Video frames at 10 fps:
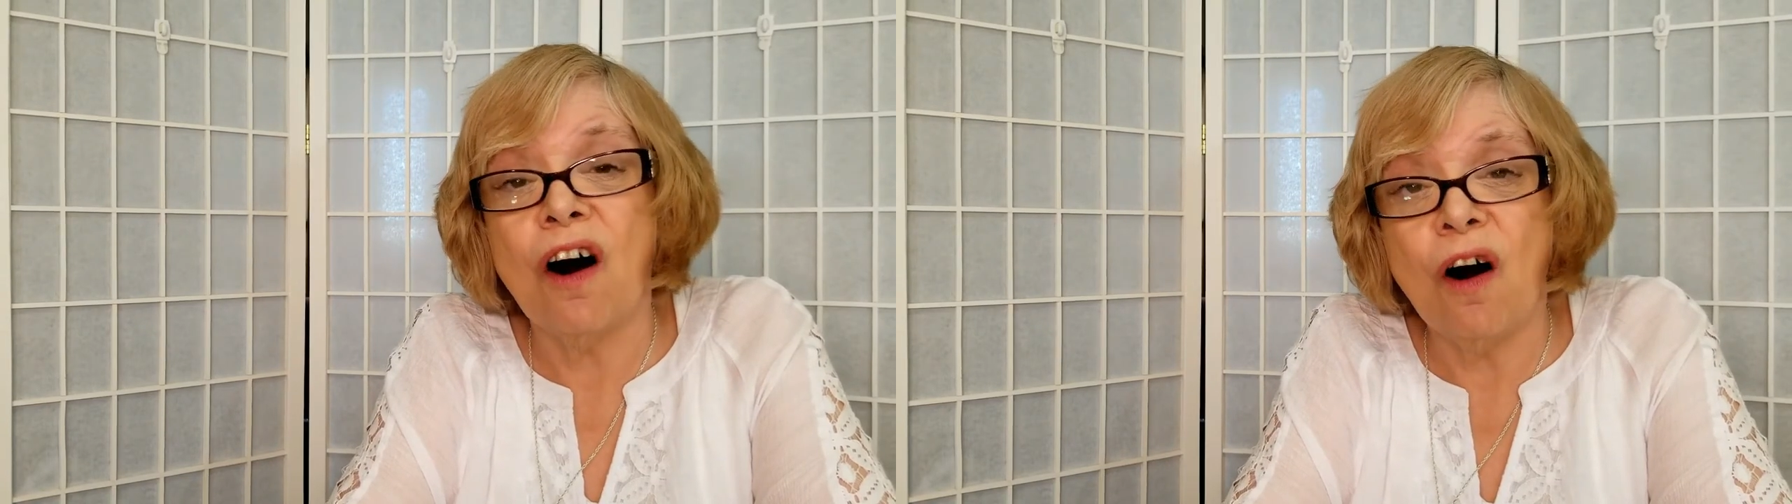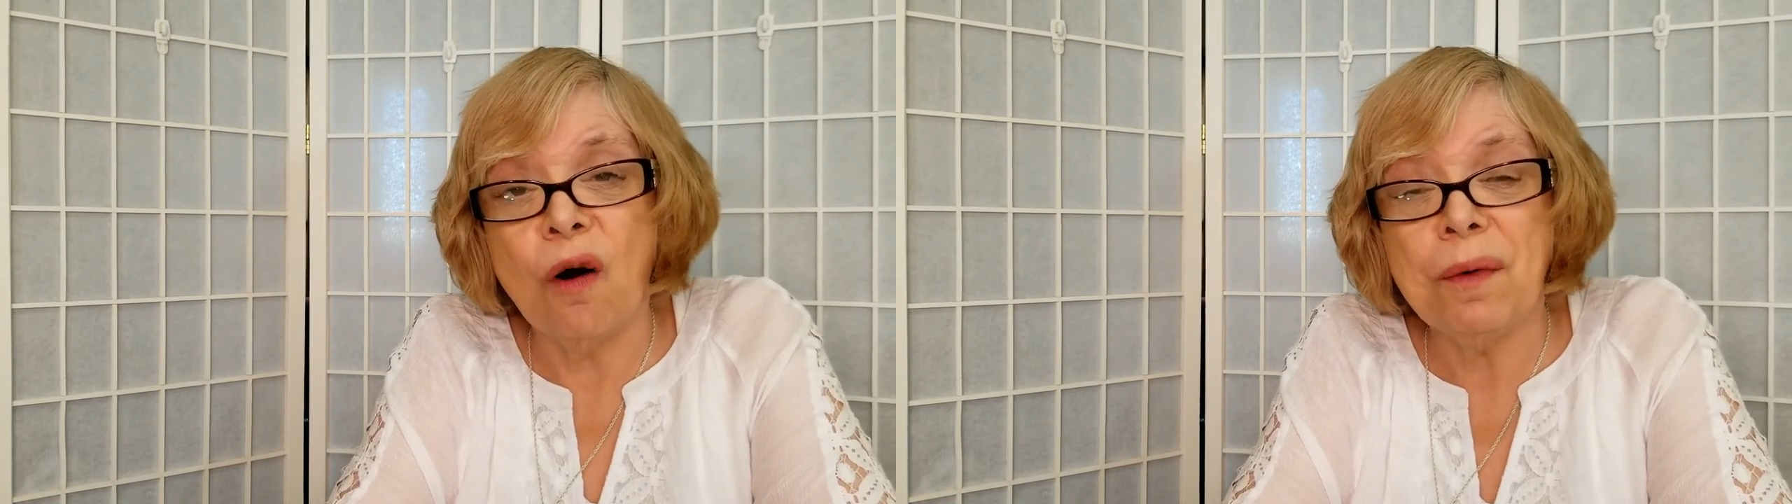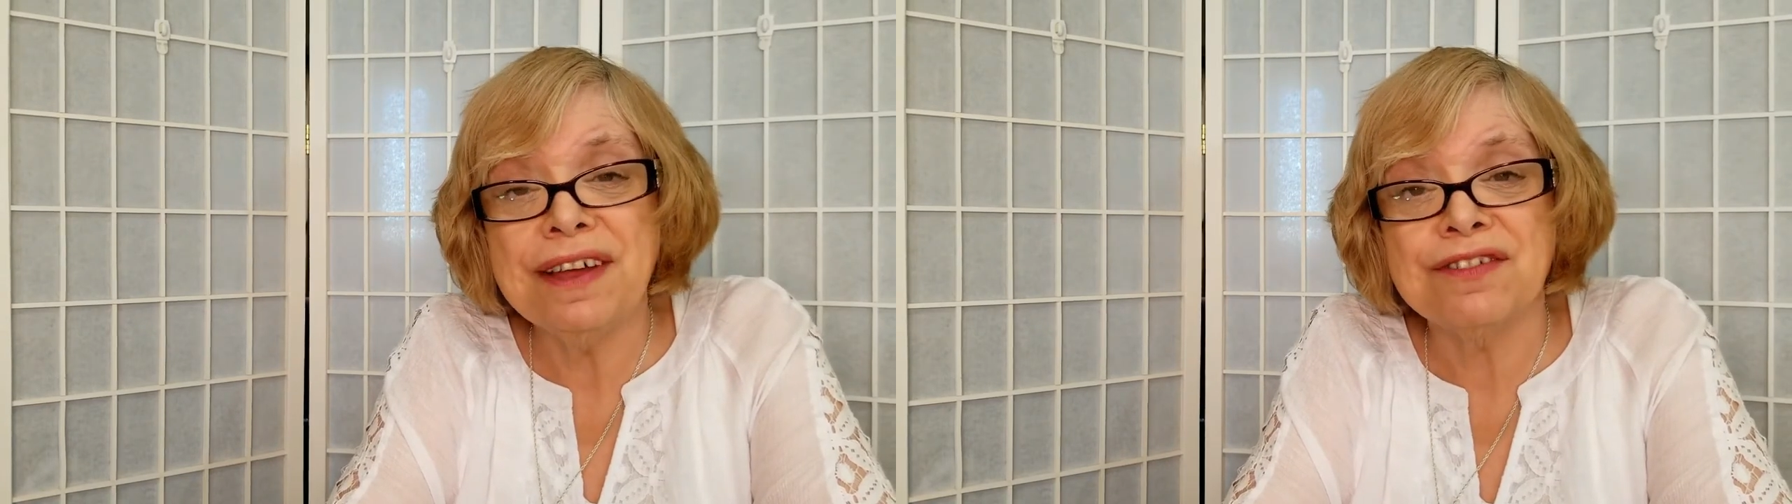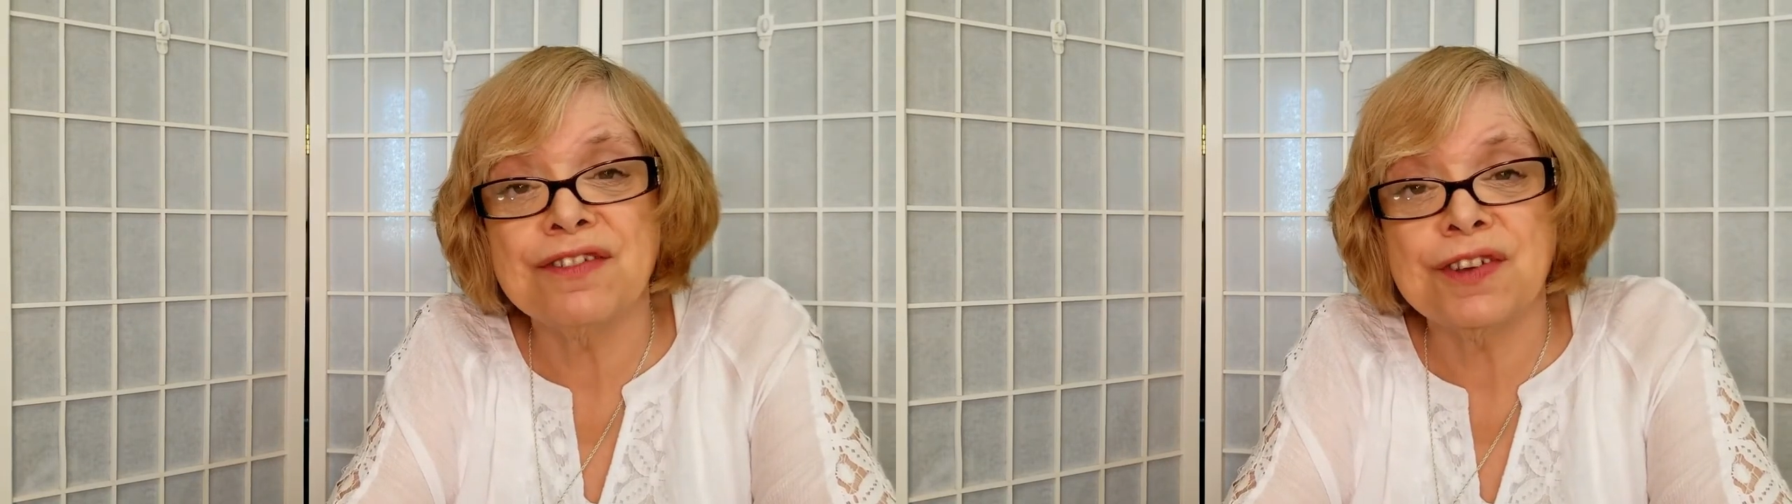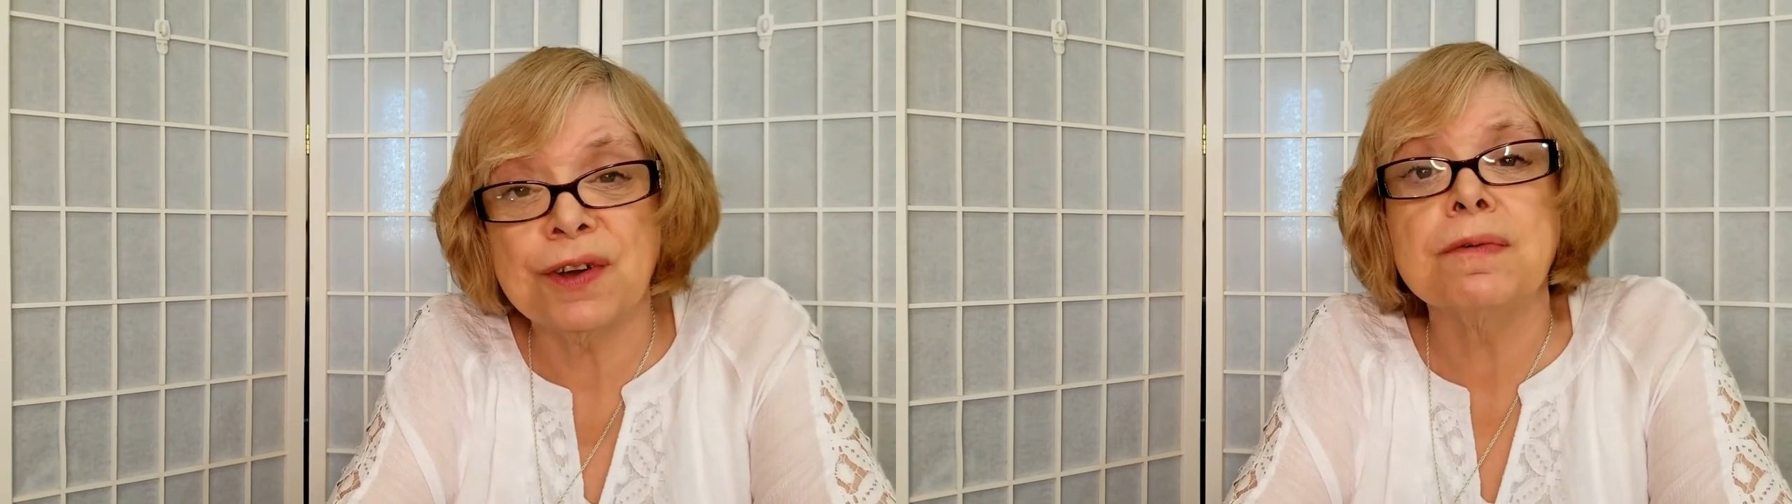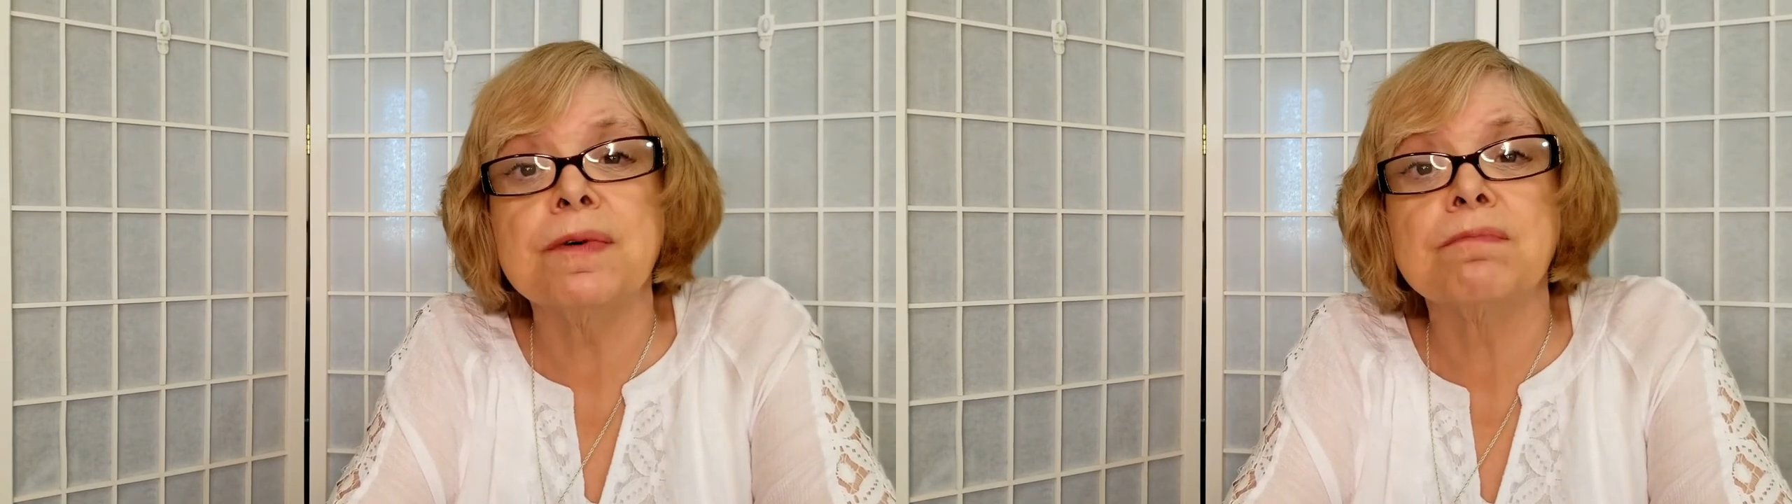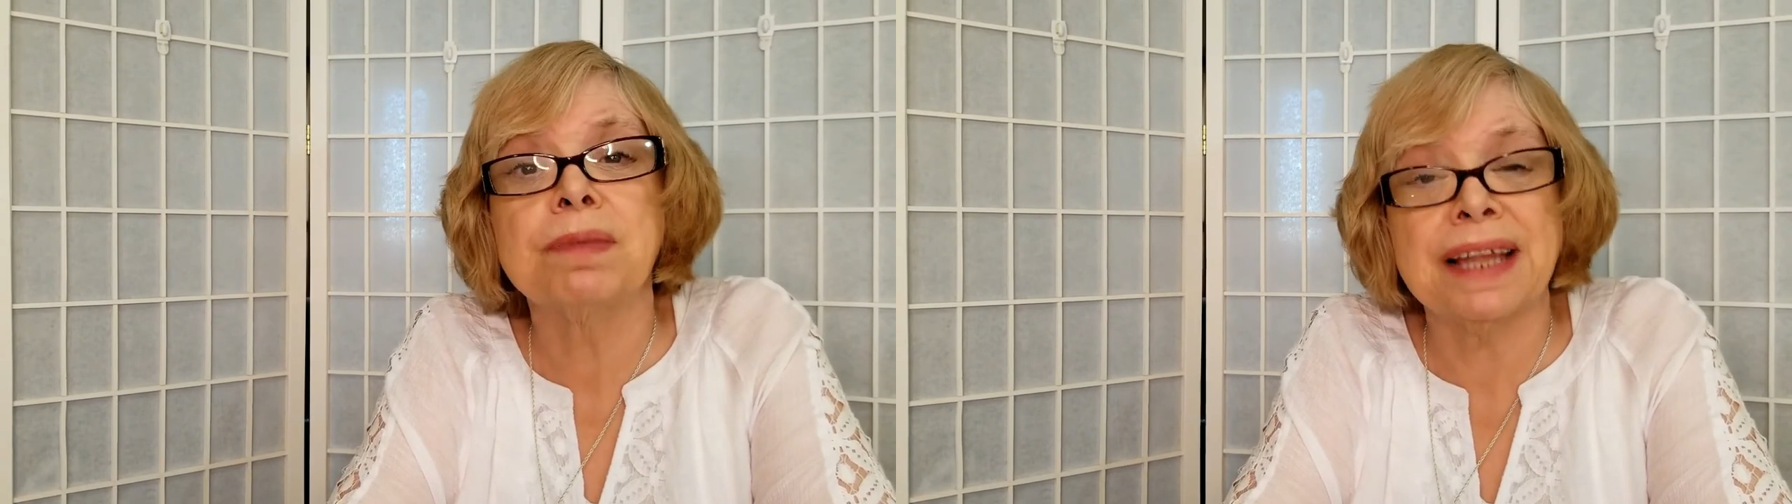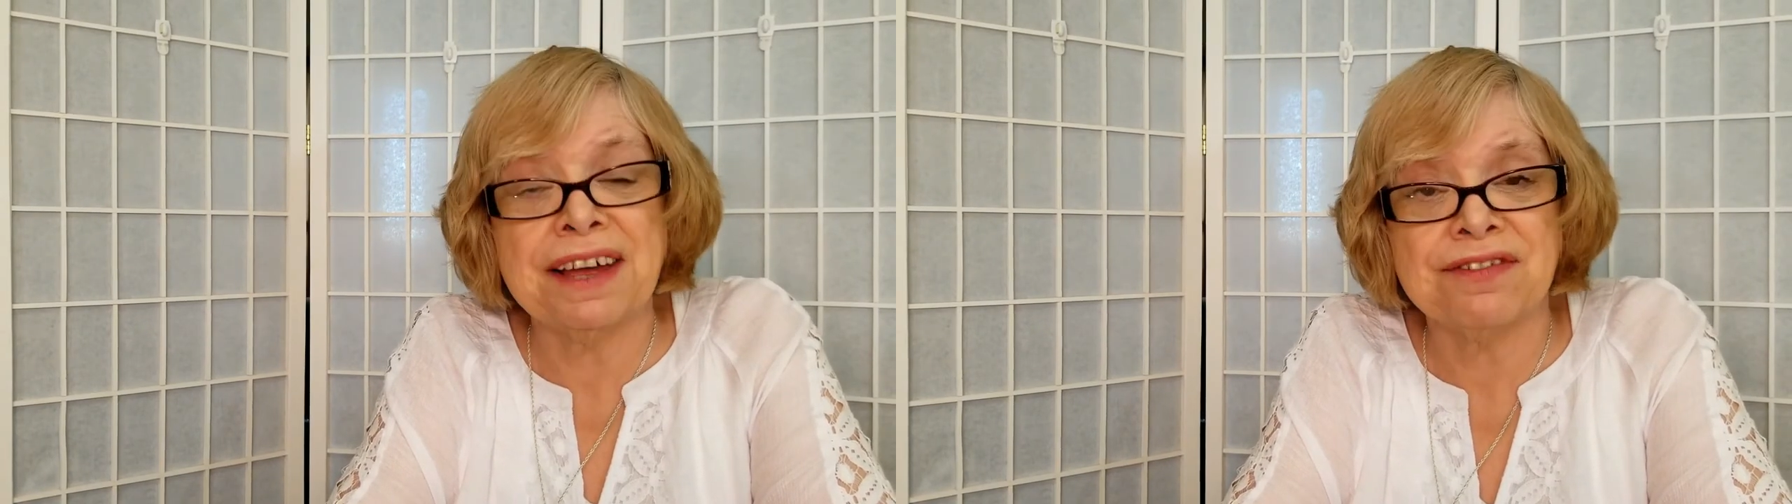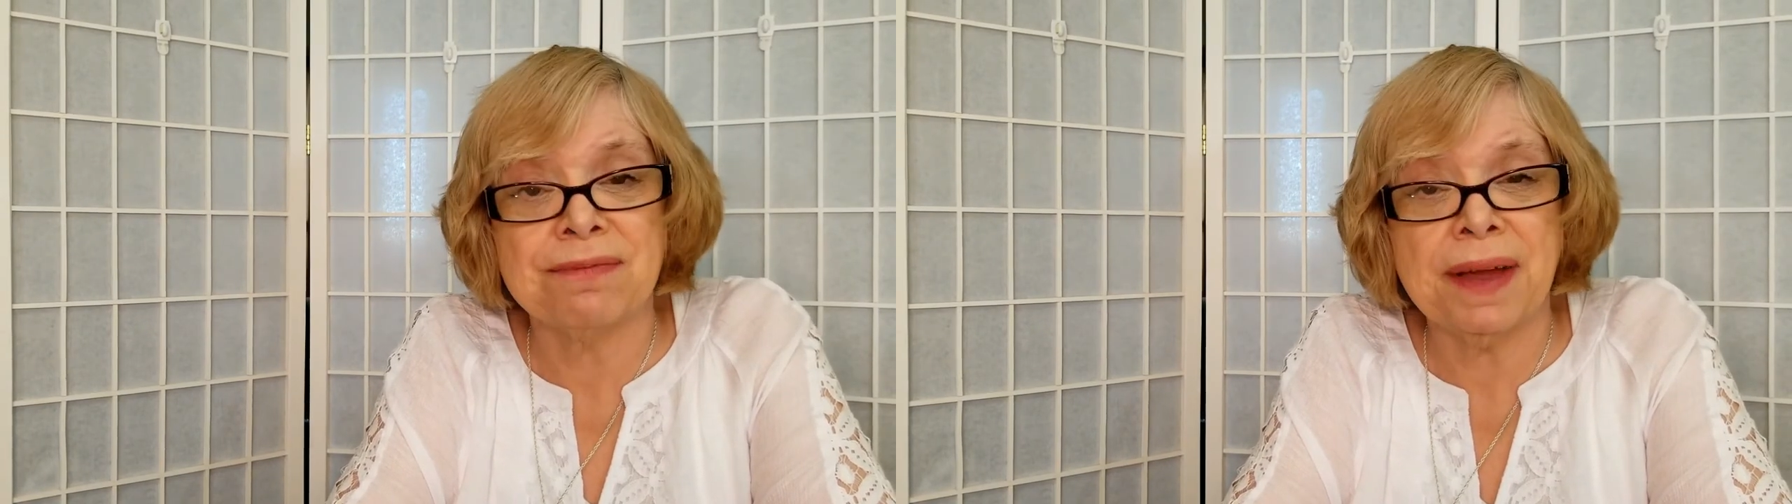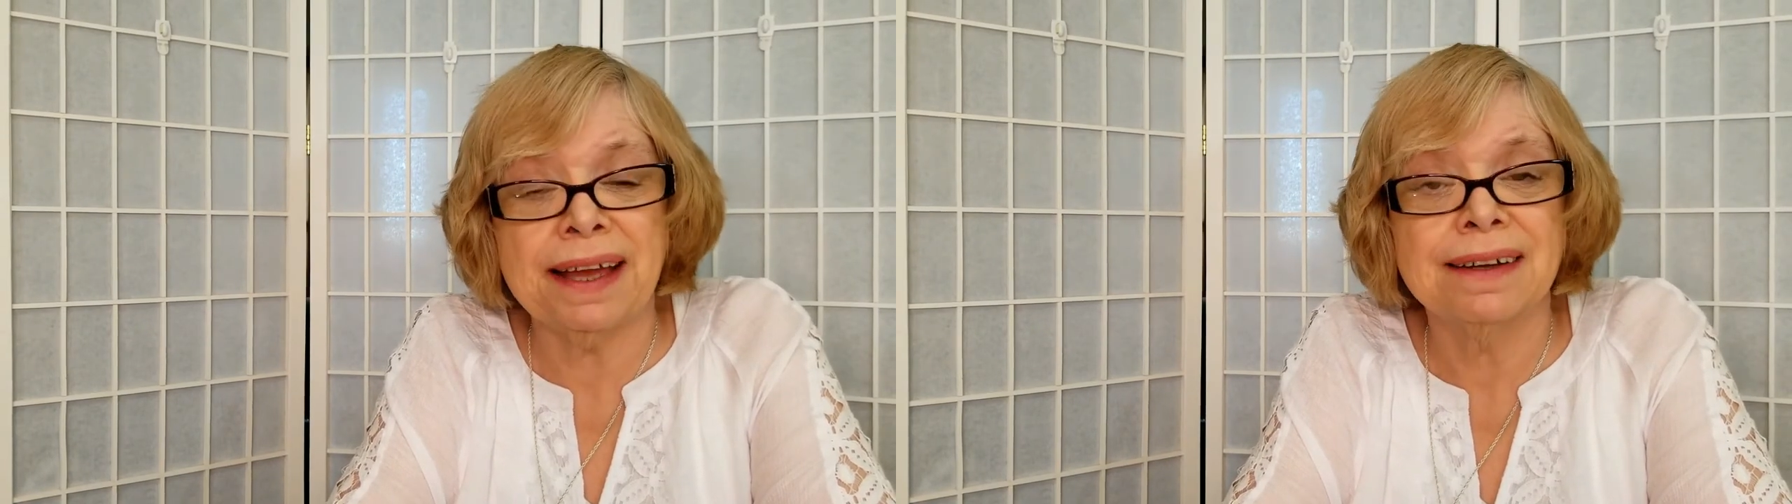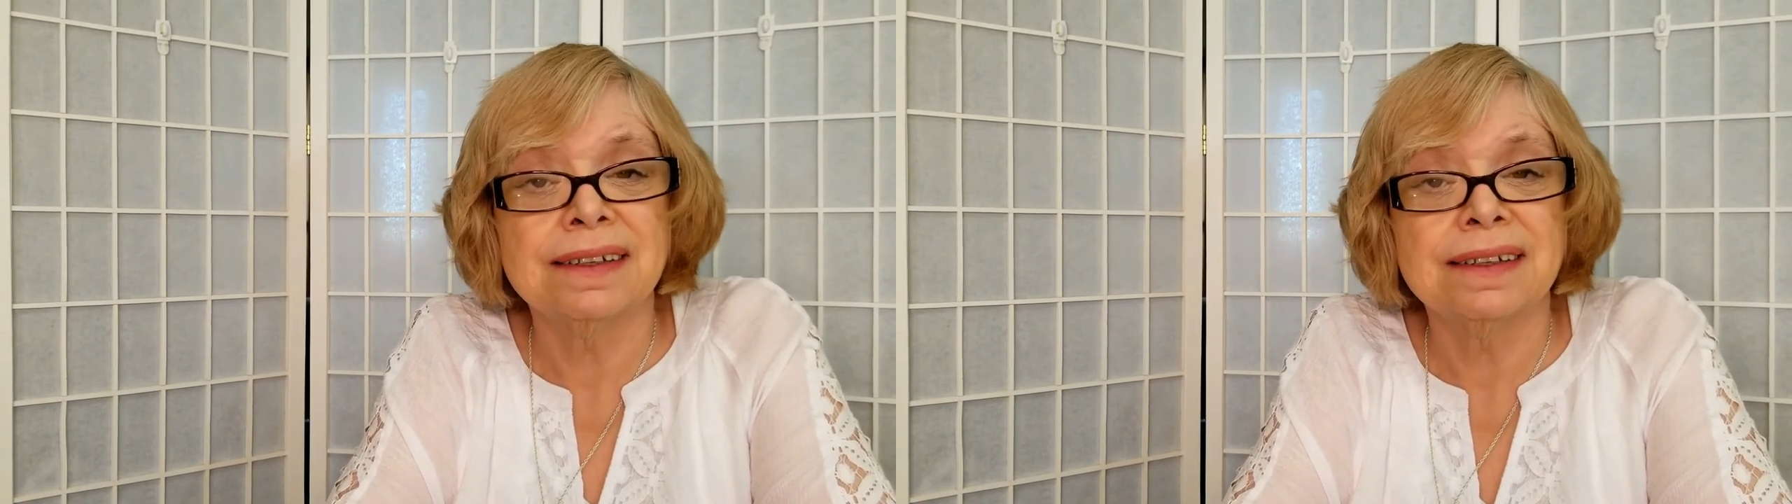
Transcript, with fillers: always to bless me